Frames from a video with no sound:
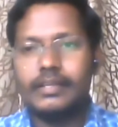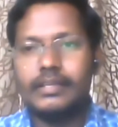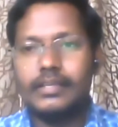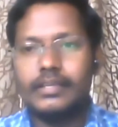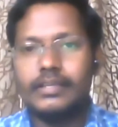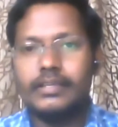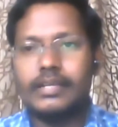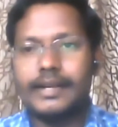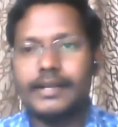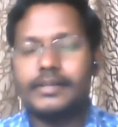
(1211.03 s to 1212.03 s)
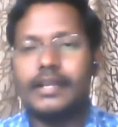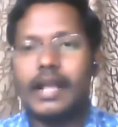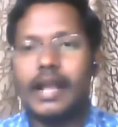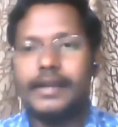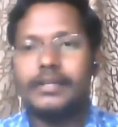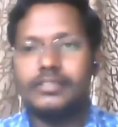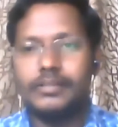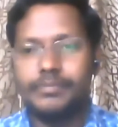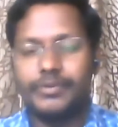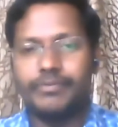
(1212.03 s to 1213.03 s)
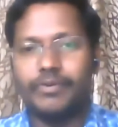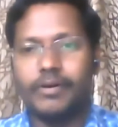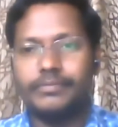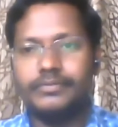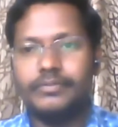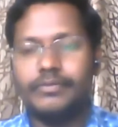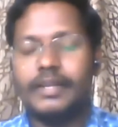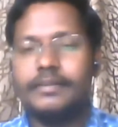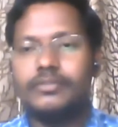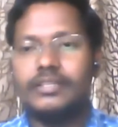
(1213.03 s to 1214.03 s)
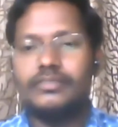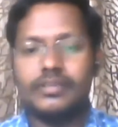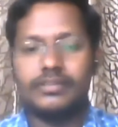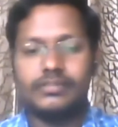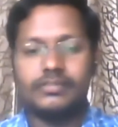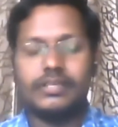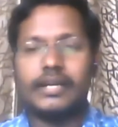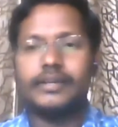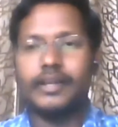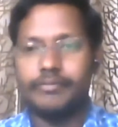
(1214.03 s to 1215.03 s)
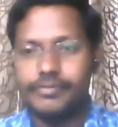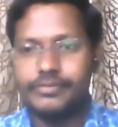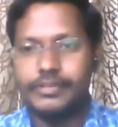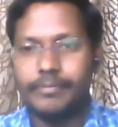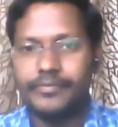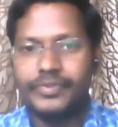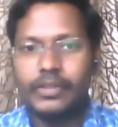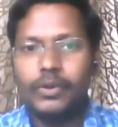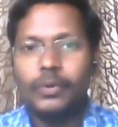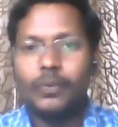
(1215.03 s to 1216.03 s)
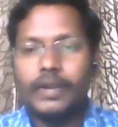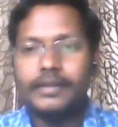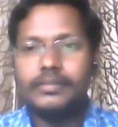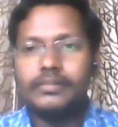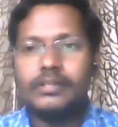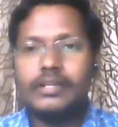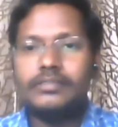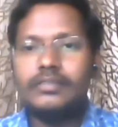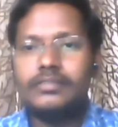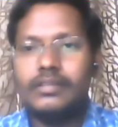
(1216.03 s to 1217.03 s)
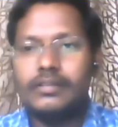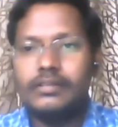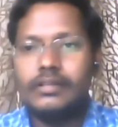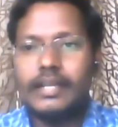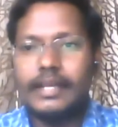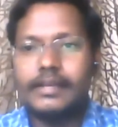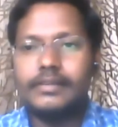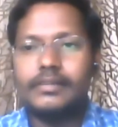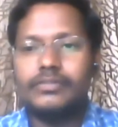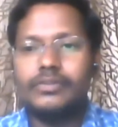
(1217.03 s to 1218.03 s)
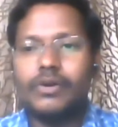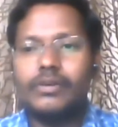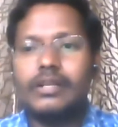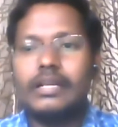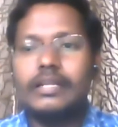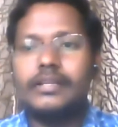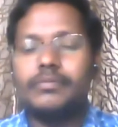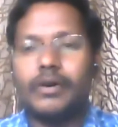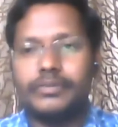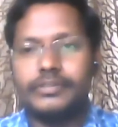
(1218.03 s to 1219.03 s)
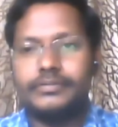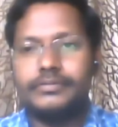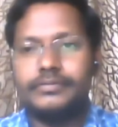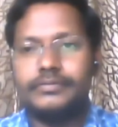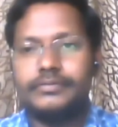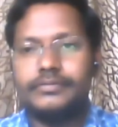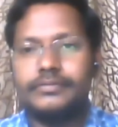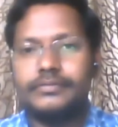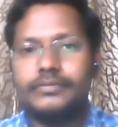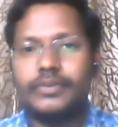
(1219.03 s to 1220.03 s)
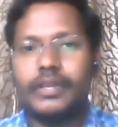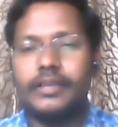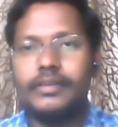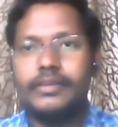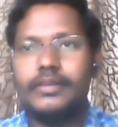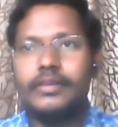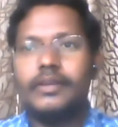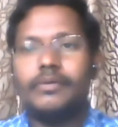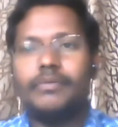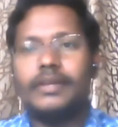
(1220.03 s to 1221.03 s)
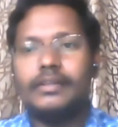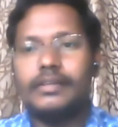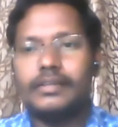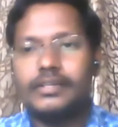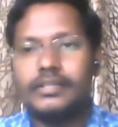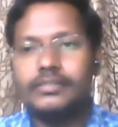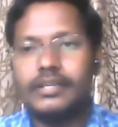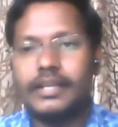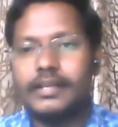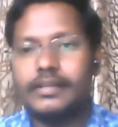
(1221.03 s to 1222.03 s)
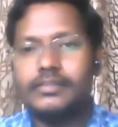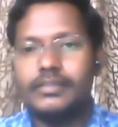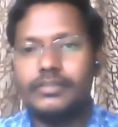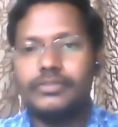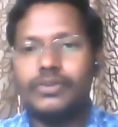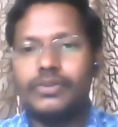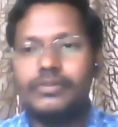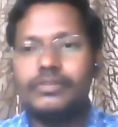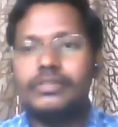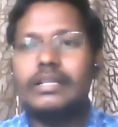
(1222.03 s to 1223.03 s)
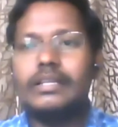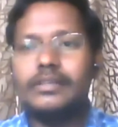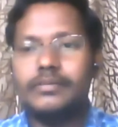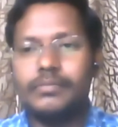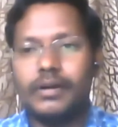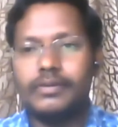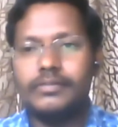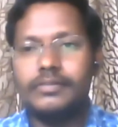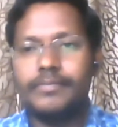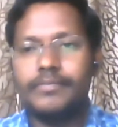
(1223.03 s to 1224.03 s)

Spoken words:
in a correct and simple form, when the instructions are confusing, when the test is taker is not clear about it, when a test taker is not clear about